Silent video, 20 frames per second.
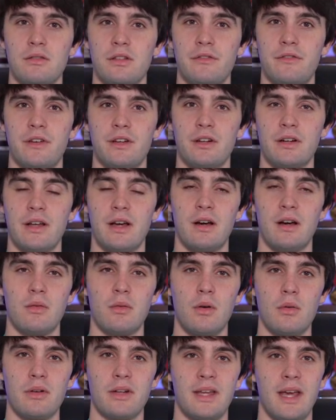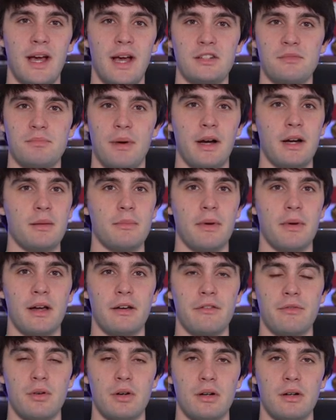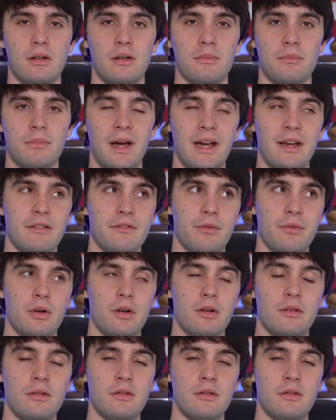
You figured out what would a cash buyer buy it for?